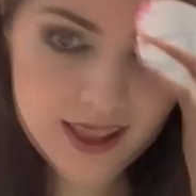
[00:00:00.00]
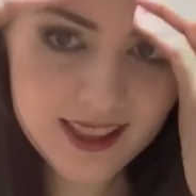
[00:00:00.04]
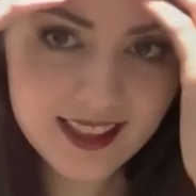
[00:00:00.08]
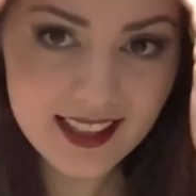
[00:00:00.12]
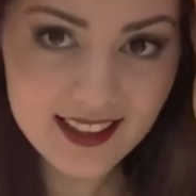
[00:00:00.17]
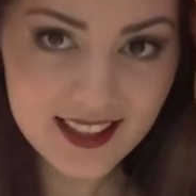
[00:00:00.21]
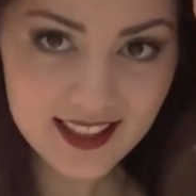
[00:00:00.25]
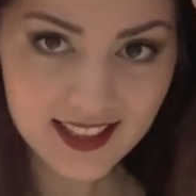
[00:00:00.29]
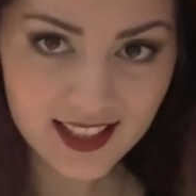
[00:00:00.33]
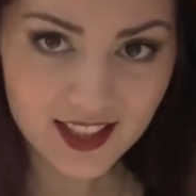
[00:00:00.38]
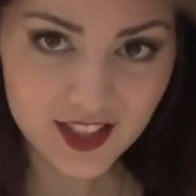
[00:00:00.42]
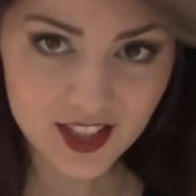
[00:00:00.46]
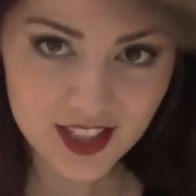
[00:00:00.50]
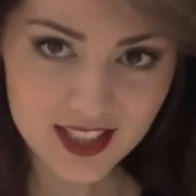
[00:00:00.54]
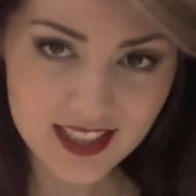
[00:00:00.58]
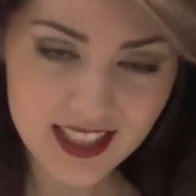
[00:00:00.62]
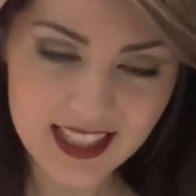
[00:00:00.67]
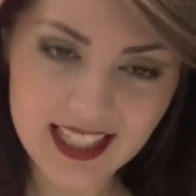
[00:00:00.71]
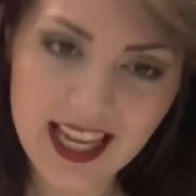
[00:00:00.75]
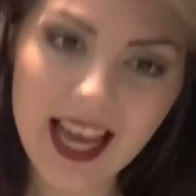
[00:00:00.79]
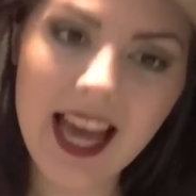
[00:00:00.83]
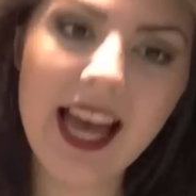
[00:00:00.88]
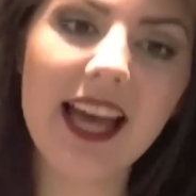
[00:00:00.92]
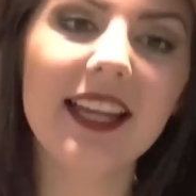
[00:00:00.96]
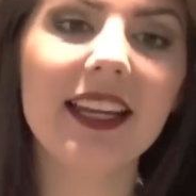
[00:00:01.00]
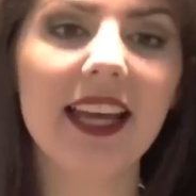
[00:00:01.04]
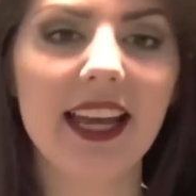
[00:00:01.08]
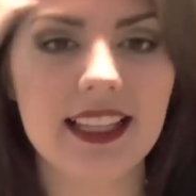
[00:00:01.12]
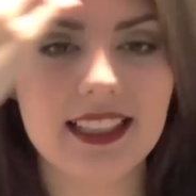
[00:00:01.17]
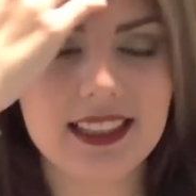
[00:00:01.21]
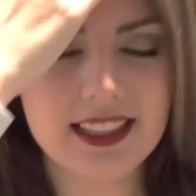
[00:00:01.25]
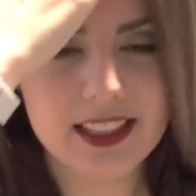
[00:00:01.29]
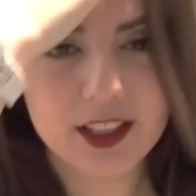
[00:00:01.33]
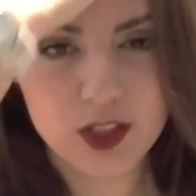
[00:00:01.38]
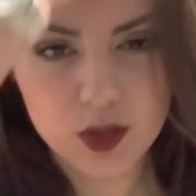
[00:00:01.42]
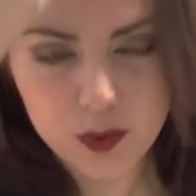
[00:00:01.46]
Now this is just add
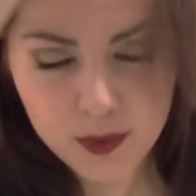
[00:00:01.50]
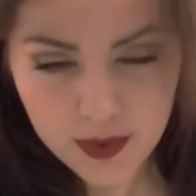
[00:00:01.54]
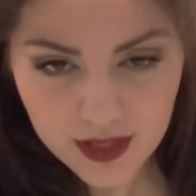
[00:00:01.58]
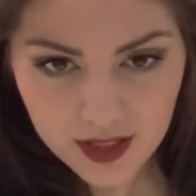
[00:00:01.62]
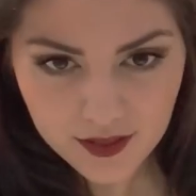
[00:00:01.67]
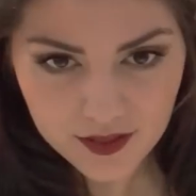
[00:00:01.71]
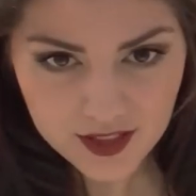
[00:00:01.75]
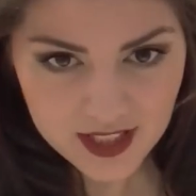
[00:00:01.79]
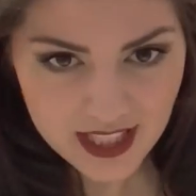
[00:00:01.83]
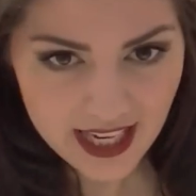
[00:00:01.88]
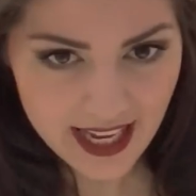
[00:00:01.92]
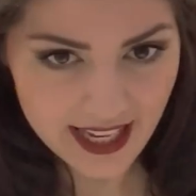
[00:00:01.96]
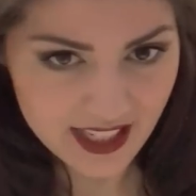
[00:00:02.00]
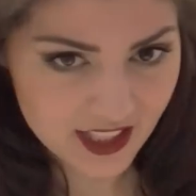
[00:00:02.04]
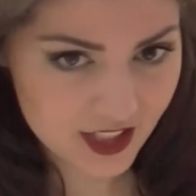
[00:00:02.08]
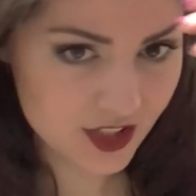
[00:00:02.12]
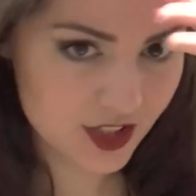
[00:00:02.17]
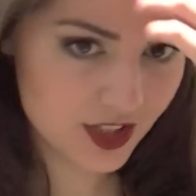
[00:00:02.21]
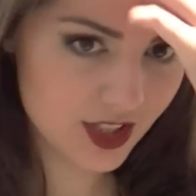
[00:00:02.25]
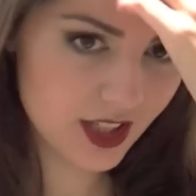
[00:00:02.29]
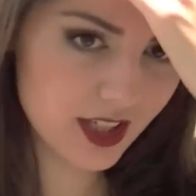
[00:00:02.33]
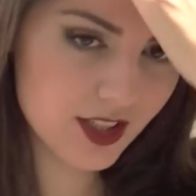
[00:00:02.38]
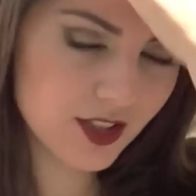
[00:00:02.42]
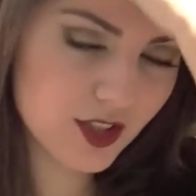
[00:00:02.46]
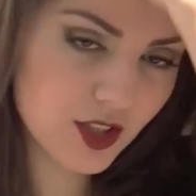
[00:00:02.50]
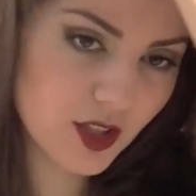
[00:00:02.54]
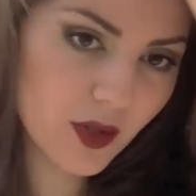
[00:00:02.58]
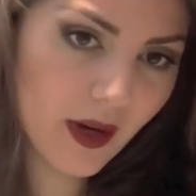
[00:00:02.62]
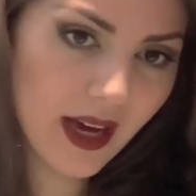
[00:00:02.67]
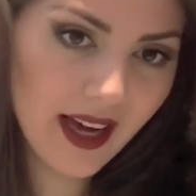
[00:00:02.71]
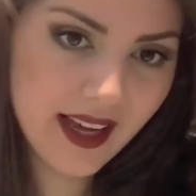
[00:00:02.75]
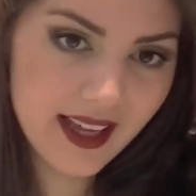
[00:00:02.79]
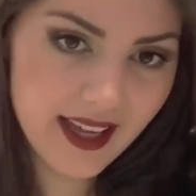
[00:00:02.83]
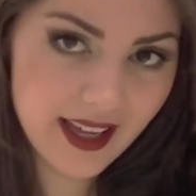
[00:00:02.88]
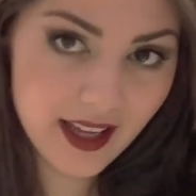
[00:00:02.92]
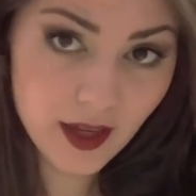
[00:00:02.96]
a little bit of texture to
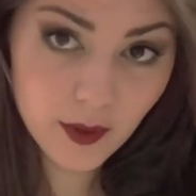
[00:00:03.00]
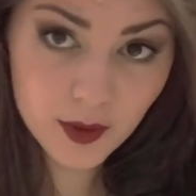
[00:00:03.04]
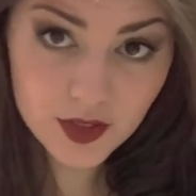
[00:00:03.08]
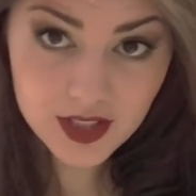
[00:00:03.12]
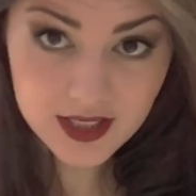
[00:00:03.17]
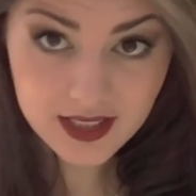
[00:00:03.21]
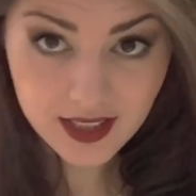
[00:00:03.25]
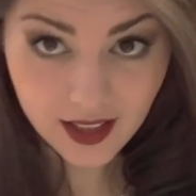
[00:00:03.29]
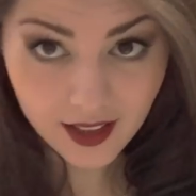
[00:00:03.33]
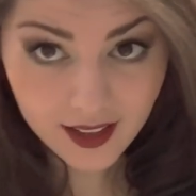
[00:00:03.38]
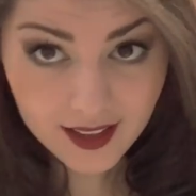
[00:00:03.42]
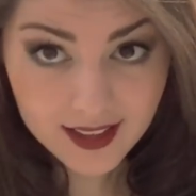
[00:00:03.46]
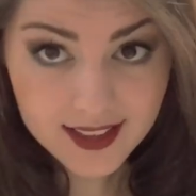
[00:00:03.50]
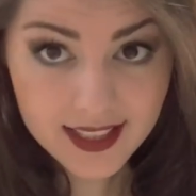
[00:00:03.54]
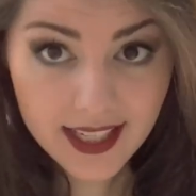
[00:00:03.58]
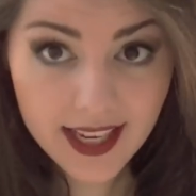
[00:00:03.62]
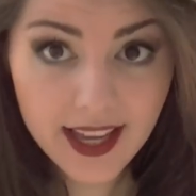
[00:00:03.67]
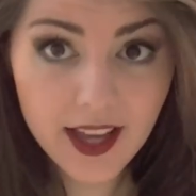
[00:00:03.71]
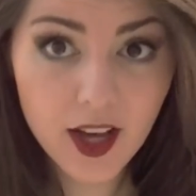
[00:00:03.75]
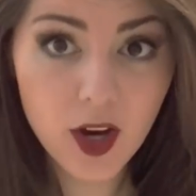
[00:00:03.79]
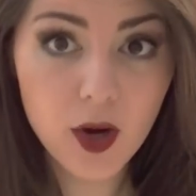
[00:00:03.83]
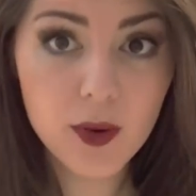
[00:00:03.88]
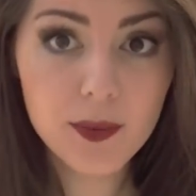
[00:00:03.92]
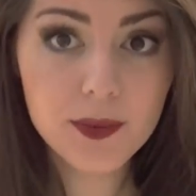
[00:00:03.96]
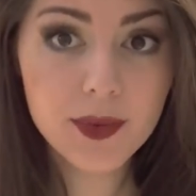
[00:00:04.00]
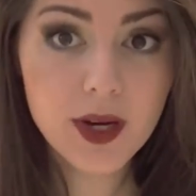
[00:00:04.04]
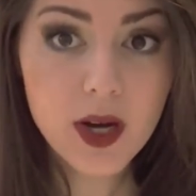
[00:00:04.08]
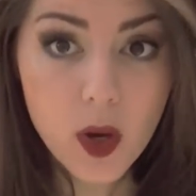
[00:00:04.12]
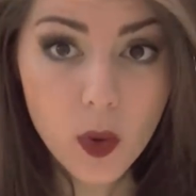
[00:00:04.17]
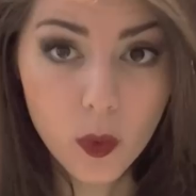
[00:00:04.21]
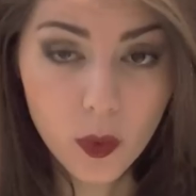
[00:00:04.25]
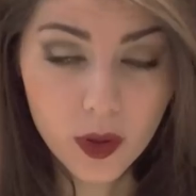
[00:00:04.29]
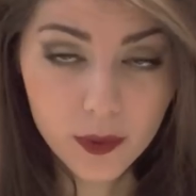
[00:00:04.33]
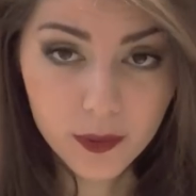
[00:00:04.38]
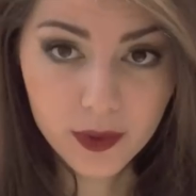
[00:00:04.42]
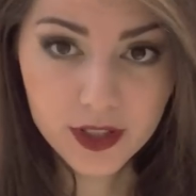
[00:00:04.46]
our hair, which is going to help
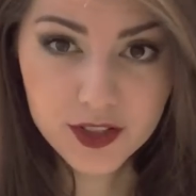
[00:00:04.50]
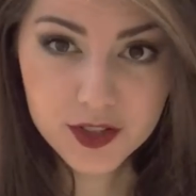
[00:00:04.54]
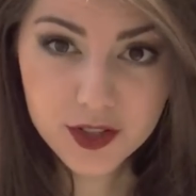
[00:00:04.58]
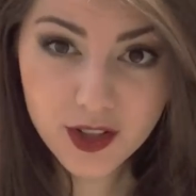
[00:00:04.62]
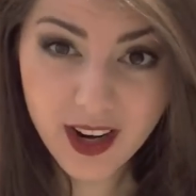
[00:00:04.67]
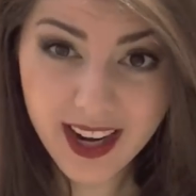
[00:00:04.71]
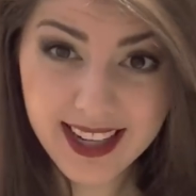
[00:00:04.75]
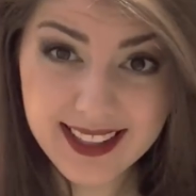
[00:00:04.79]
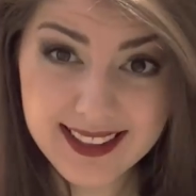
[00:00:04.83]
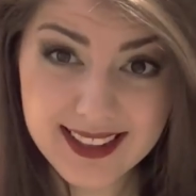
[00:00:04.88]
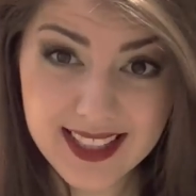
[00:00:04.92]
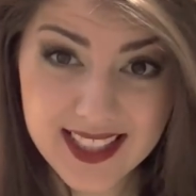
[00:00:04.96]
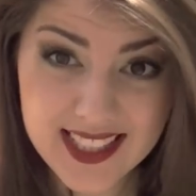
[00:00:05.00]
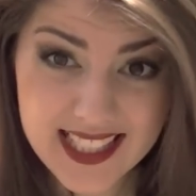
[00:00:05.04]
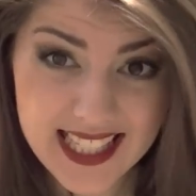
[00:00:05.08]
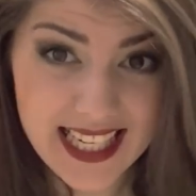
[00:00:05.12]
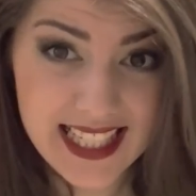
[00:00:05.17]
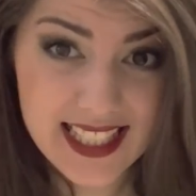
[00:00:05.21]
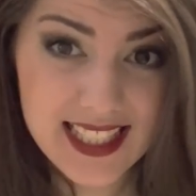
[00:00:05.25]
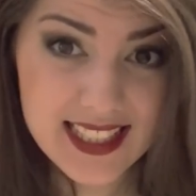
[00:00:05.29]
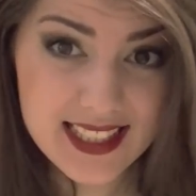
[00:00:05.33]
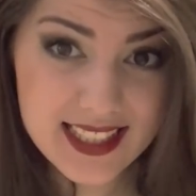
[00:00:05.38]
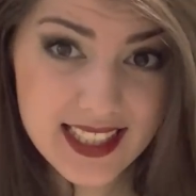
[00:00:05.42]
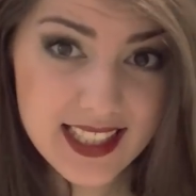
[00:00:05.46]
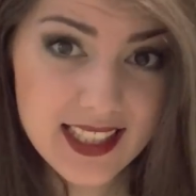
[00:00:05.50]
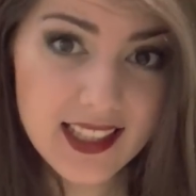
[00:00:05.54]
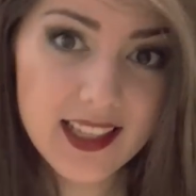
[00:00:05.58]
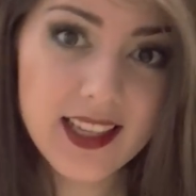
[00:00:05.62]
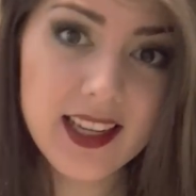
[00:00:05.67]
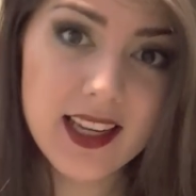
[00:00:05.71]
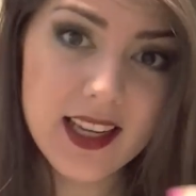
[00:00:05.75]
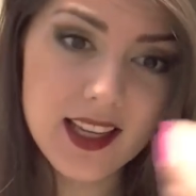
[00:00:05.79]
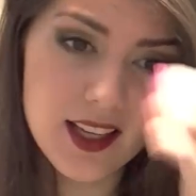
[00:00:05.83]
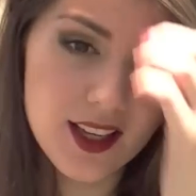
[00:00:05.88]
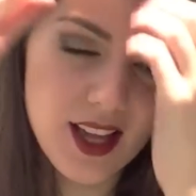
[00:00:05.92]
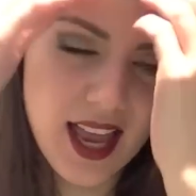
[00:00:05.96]
when we're trying to tease it
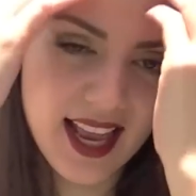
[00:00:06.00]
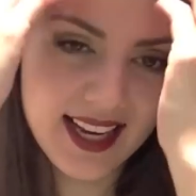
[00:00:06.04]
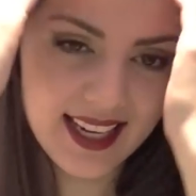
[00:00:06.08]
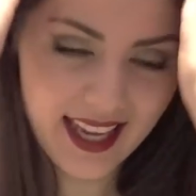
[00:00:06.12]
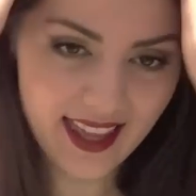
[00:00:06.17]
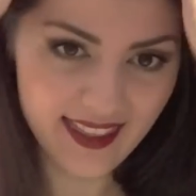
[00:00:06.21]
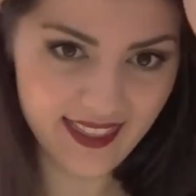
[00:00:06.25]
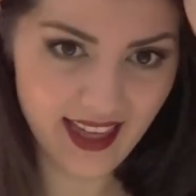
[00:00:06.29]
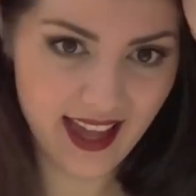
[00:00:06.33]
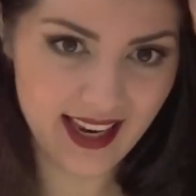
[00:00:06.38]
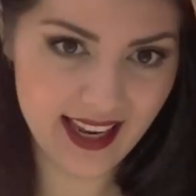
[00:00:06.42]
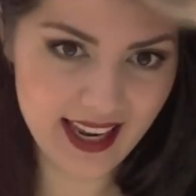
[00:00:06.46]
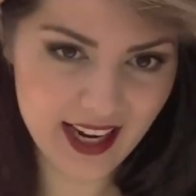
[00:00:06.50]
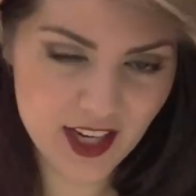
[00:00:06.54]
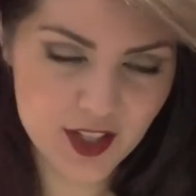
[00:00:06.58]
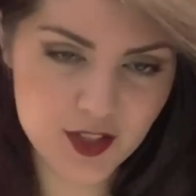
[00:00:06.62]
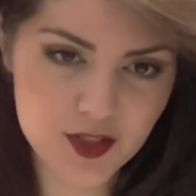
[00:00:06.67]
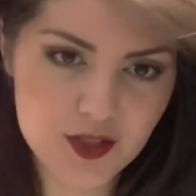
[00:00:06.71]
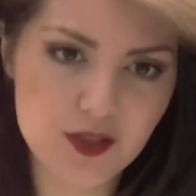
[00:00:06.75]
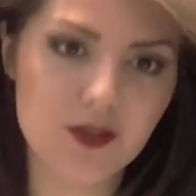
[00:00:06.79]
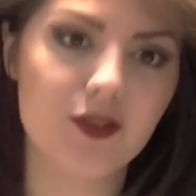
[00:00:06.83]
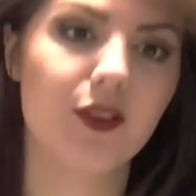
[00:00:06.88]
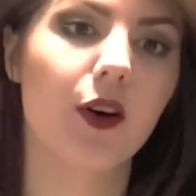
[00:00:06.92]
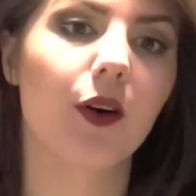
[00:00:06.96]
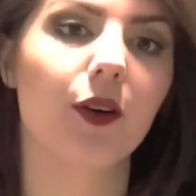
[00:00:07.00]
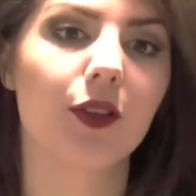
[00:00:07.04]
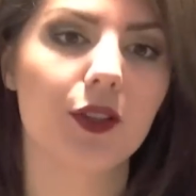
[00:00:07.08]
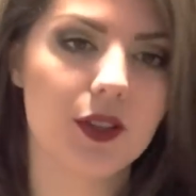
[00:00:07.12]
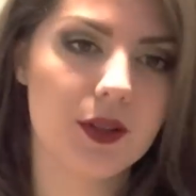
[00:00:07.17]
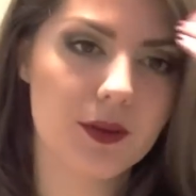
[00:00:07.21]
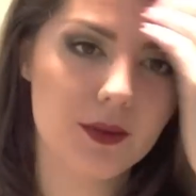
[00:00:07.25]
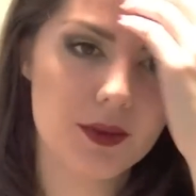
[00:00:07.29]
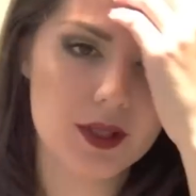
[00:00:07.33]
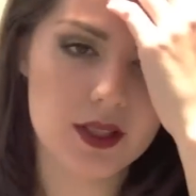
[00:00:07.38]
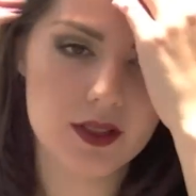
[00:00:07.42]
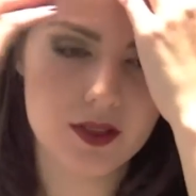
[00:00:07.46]
and get that extra
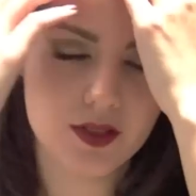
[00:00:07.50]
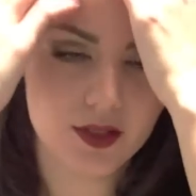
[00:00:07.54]
volume.